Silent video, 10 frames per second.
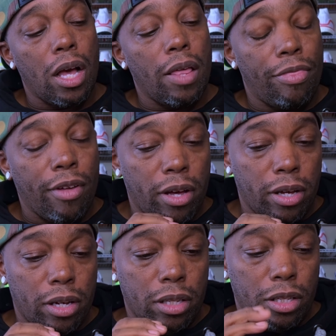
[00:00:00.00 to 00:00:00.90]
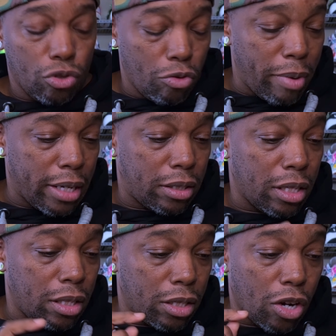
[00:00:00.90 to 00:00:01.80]
The Zoom X
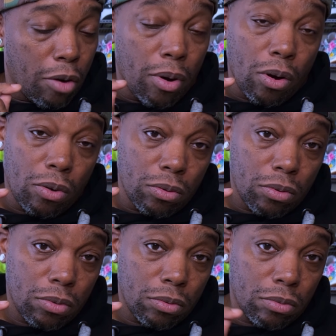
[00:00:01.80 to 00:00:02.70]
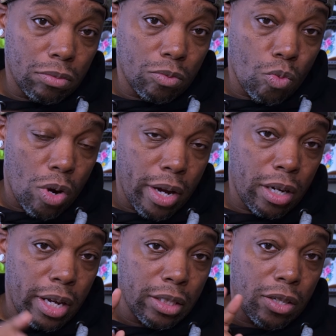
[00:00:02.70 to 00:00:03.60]
in the Turbo
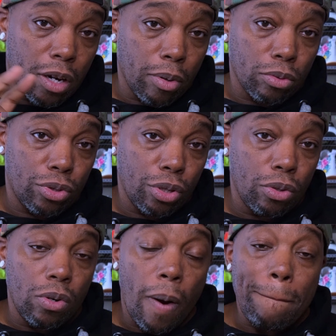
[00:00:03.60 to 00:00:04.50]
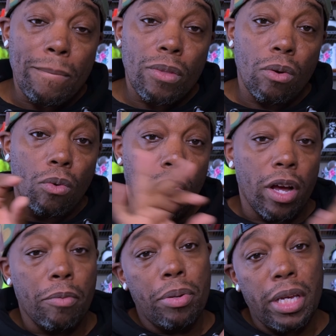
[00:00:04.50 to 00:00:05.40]
1 and Turbo 2,
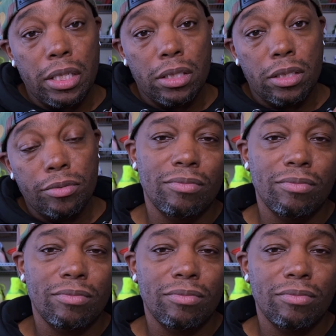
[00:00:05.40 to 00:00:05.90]
one piece.